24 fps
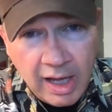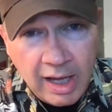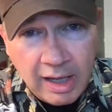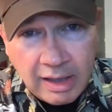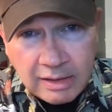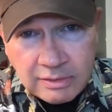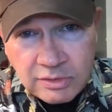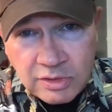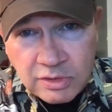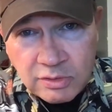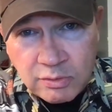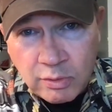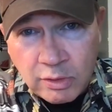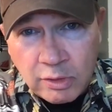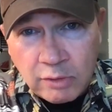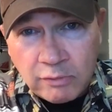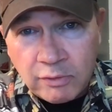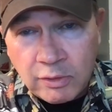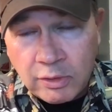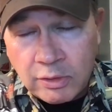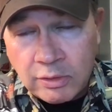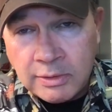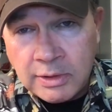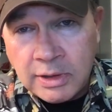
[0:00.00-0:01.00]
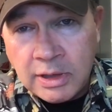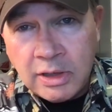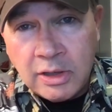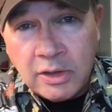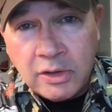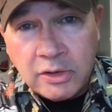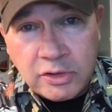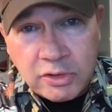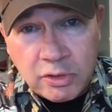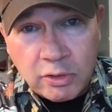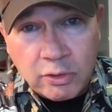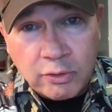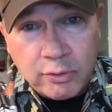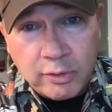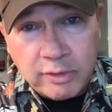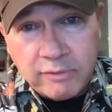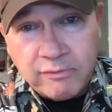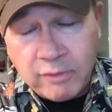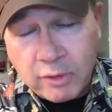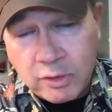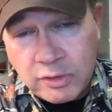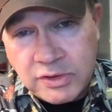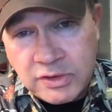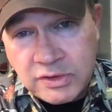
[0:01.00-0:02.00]
Uh, just run over two or three
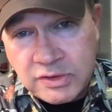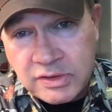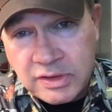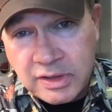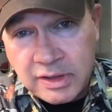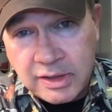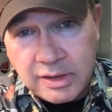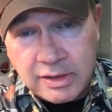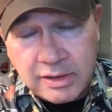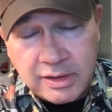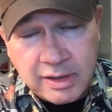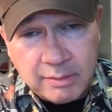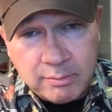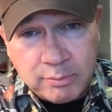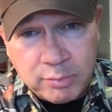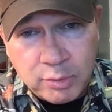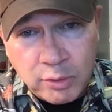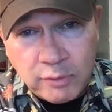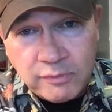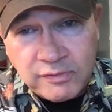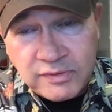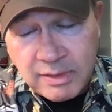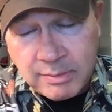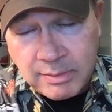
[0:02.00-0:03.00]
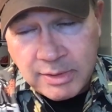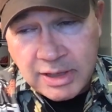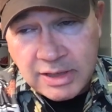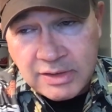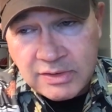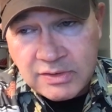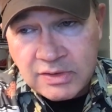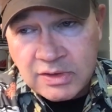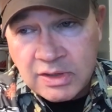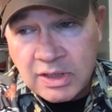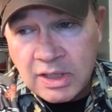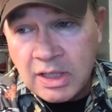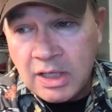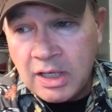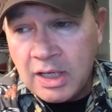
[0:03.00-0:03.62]
verses that that prove some of this.